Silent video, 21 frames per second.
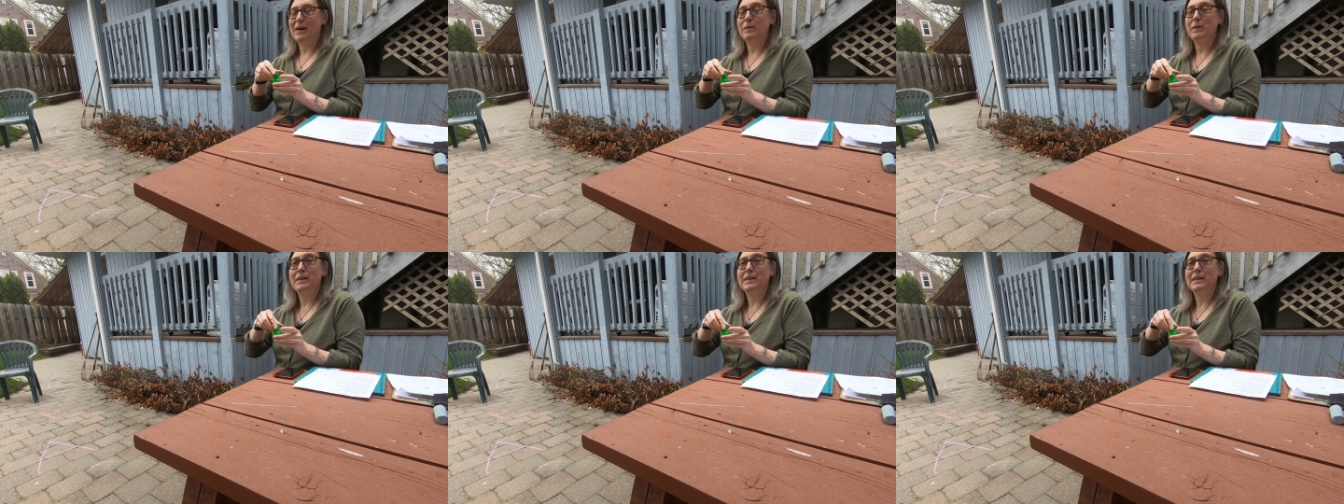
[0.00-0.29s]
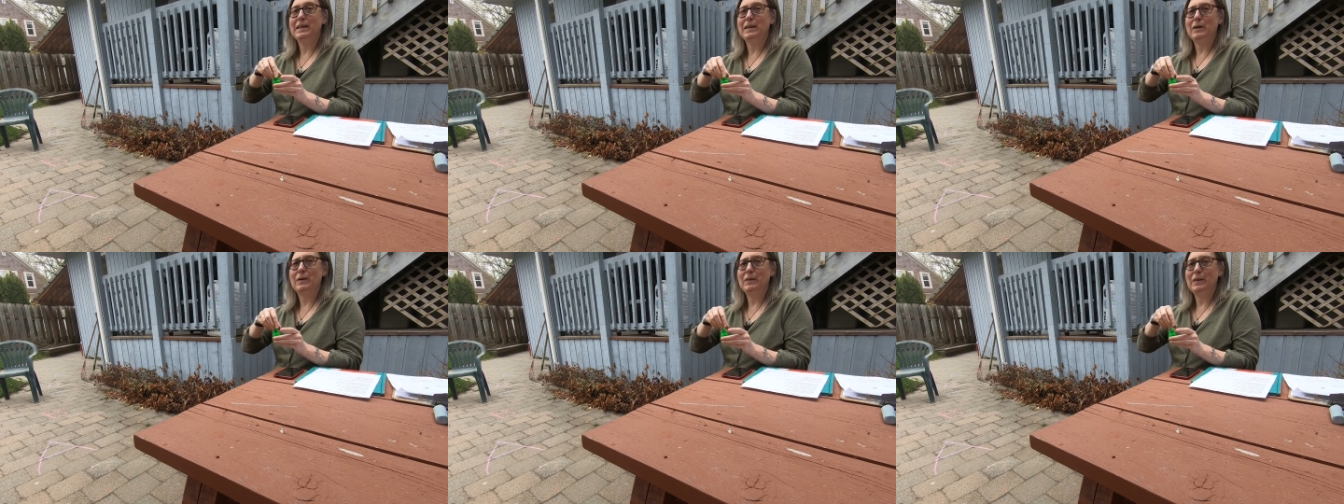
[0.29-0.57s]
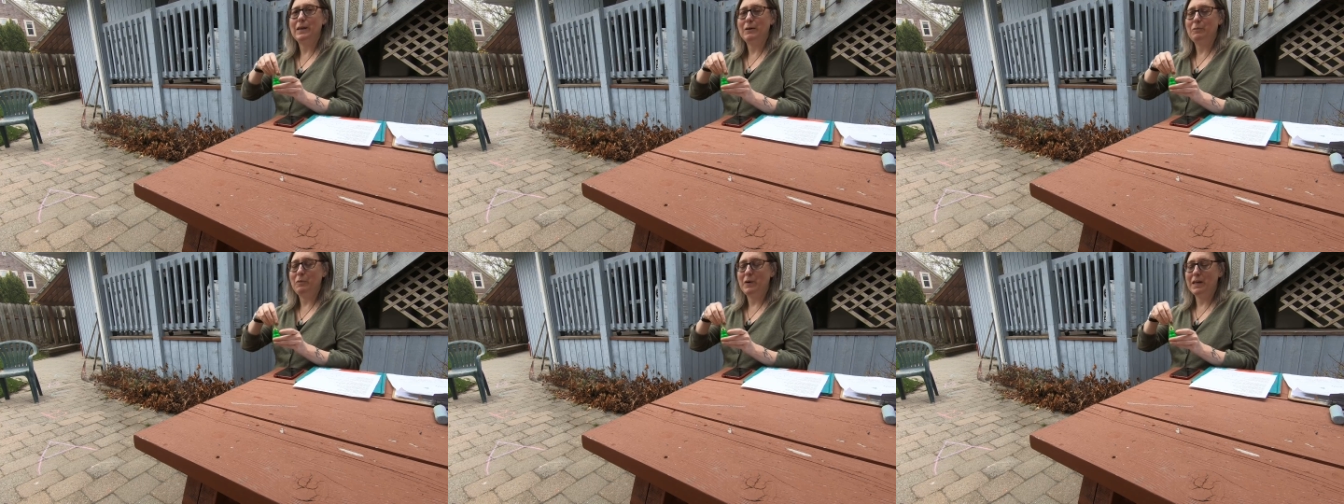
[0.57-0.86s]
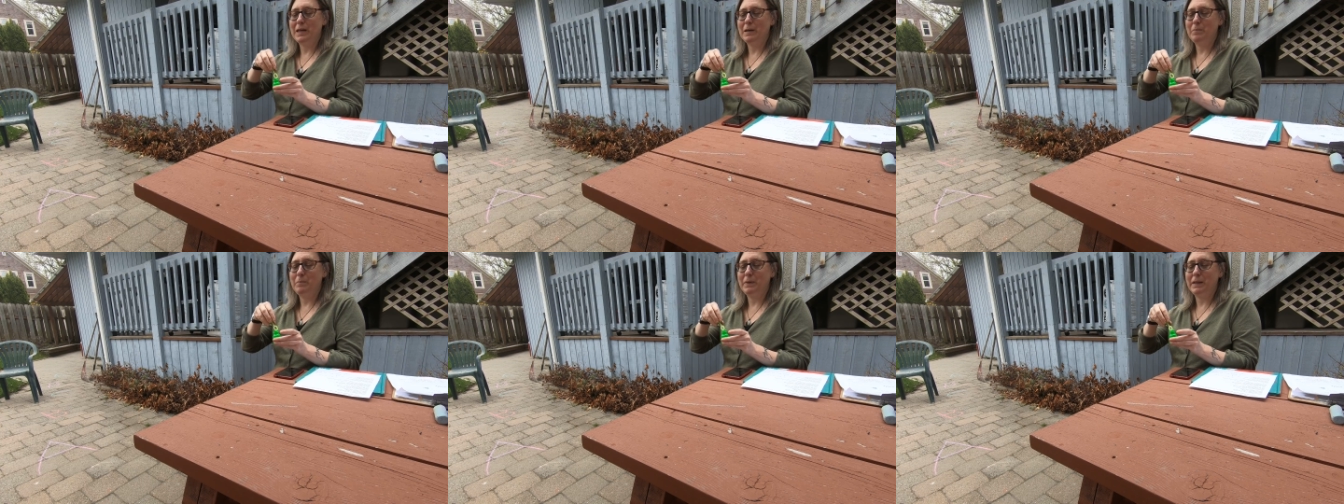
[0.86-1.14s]
with you that we
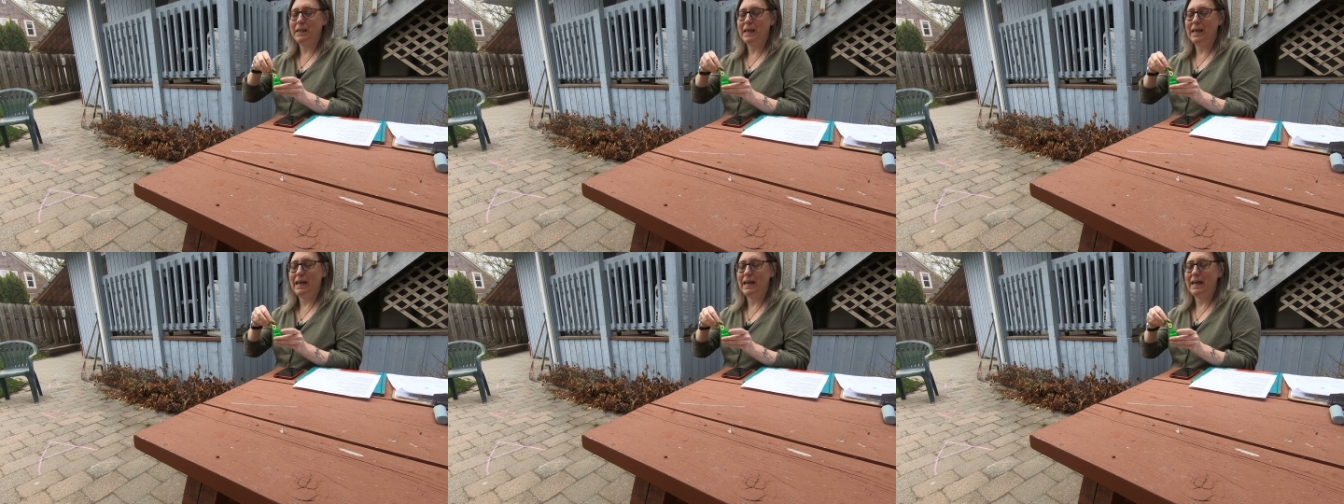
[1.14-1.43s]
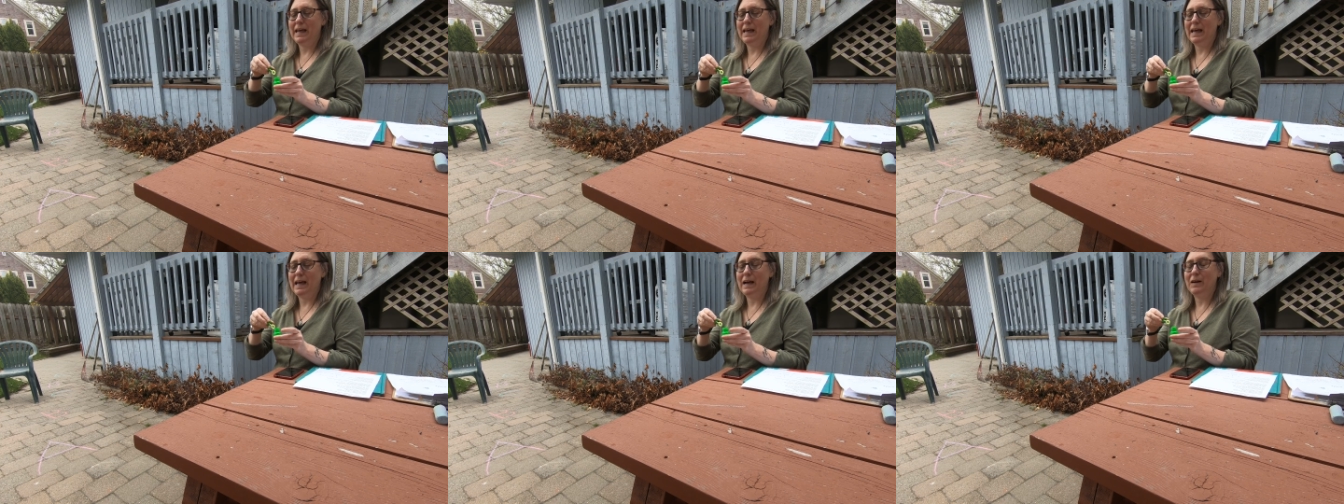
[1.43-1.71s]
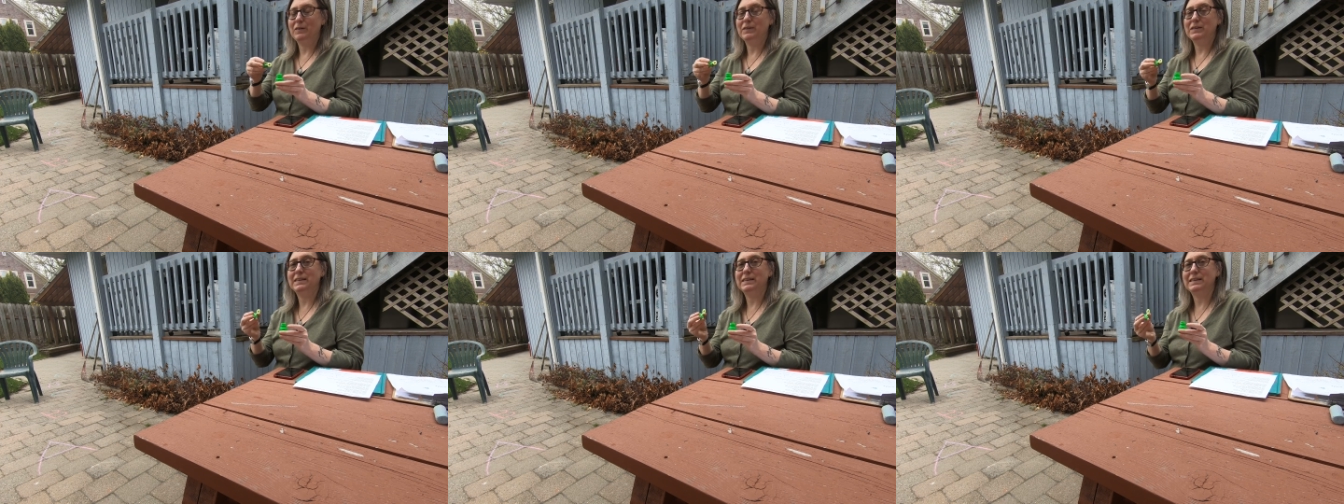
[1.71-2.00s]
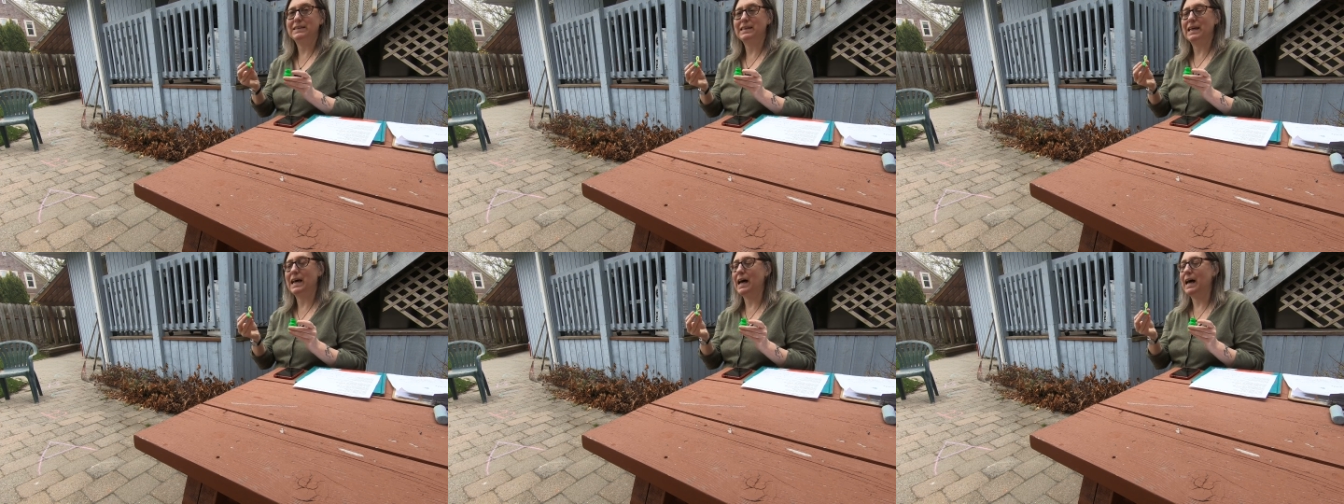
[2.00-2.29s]
could play
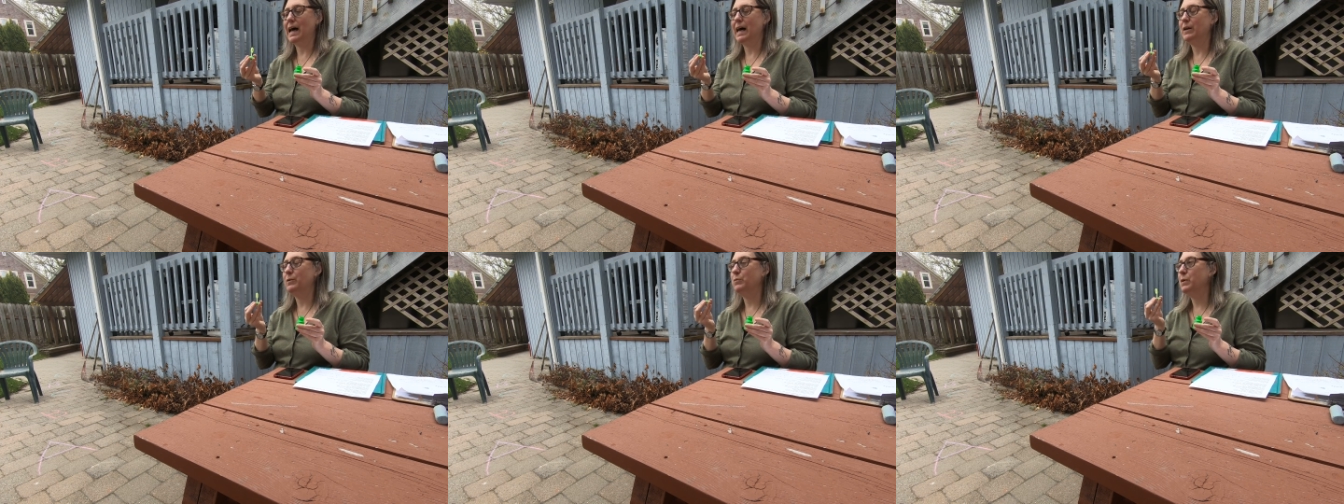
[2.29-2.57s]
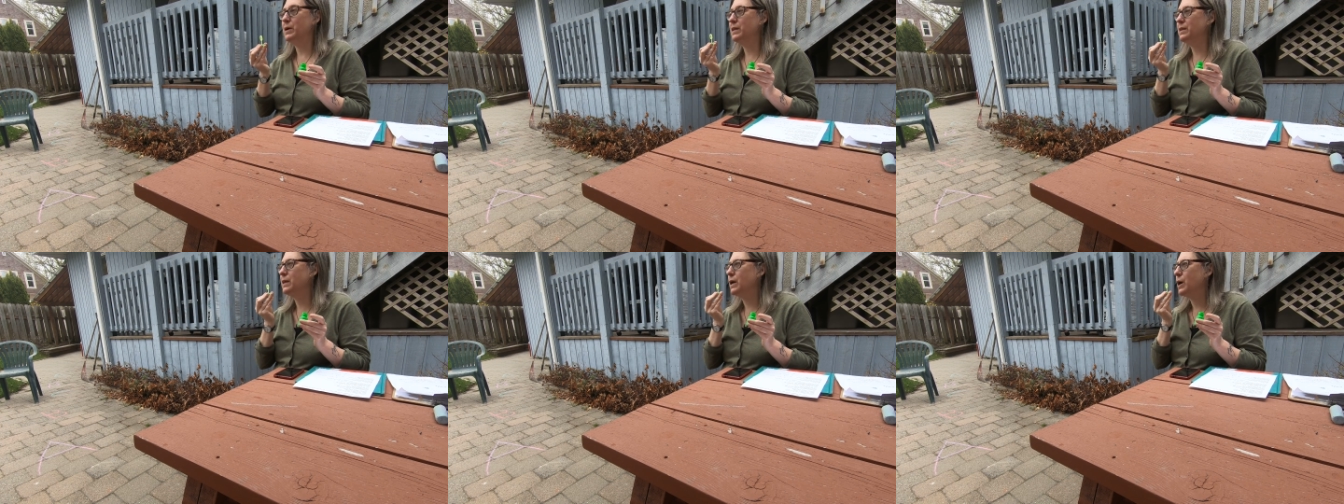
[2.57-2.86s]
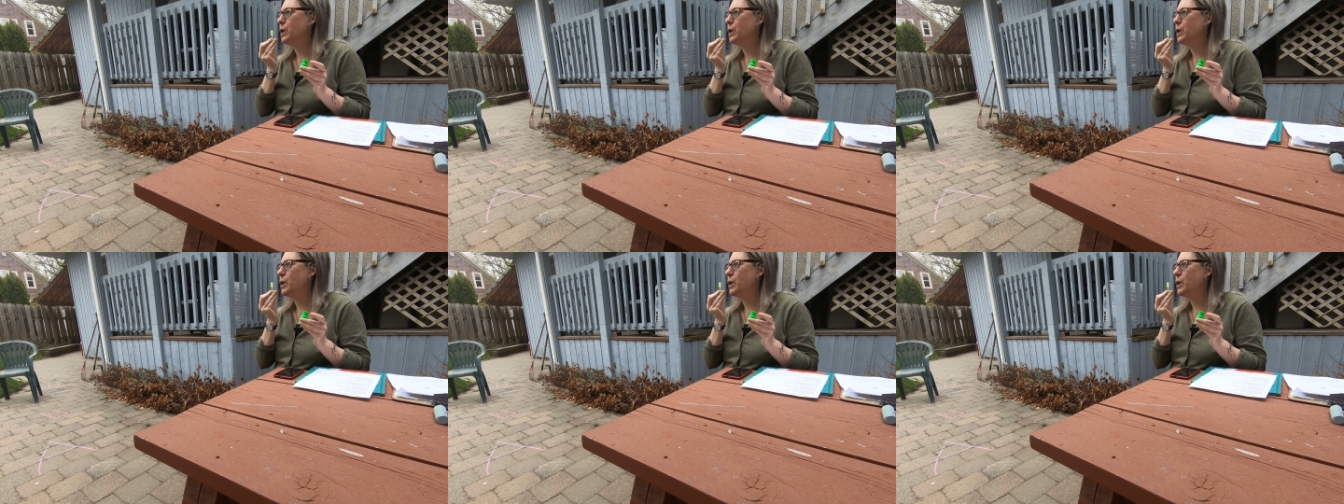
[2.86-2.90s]
outside with